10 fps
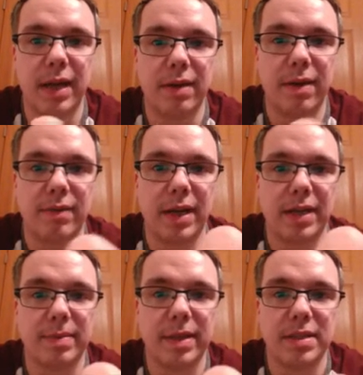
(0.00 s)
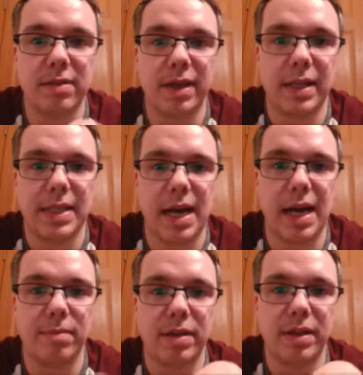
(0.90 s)
and we have an x minus 3 on
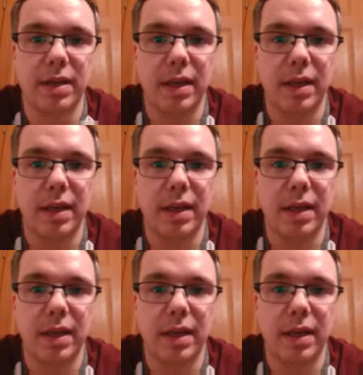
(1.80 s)
top,